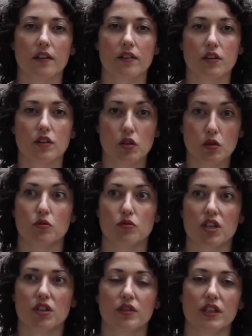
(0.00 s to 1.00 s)
the new
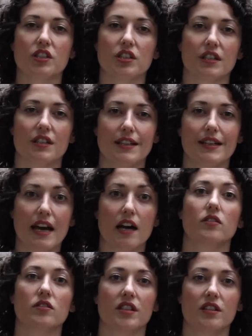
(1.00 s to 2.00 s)
generation, the
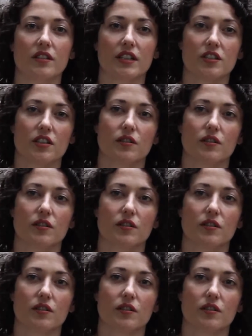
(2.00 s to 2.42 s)
now generation,